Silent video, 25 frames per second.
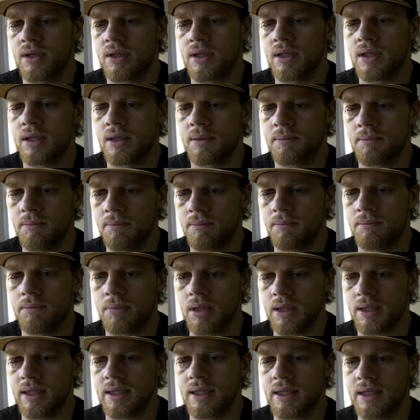and
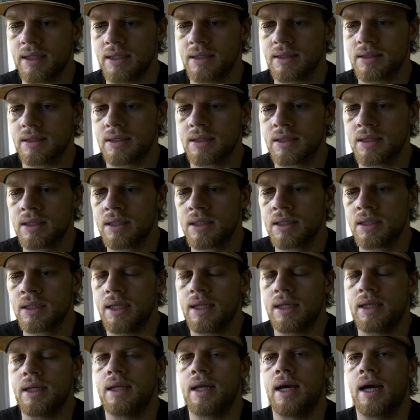bleedings
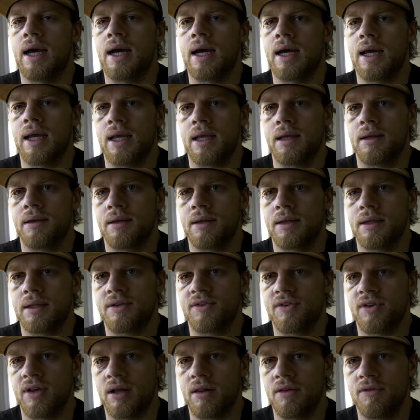in the eye
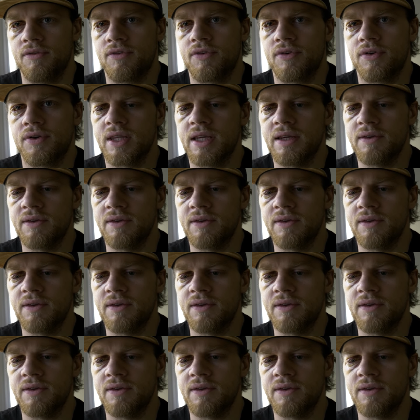itself.